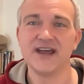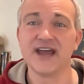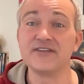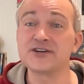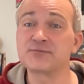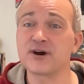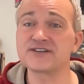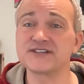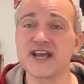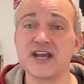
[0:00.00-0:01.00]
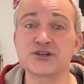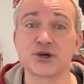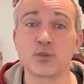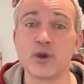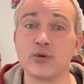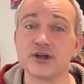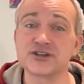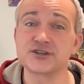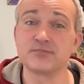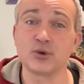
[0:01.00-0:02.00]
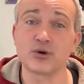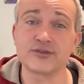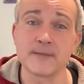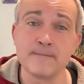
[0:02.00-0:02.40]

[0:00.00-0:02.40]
In this presentation, we will explore the